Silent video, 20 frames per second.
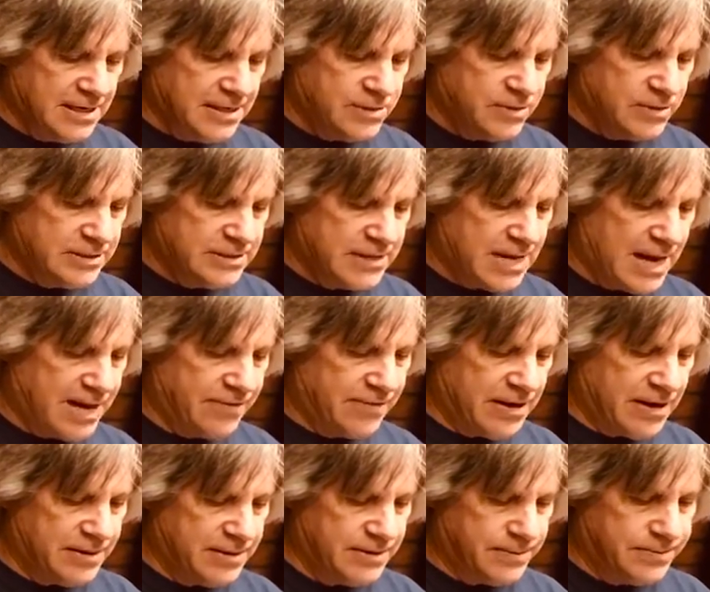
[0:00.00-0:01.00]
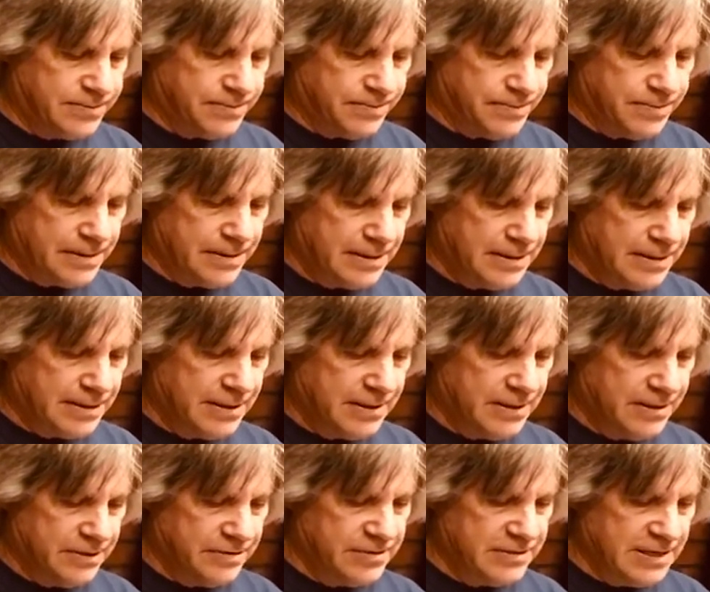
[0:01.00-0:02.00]
So it's kind of a,
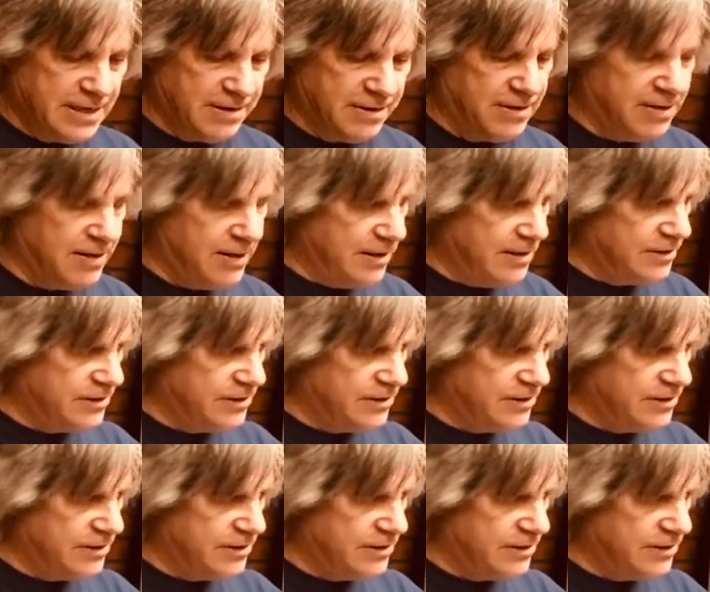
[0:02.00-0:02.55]
you can see,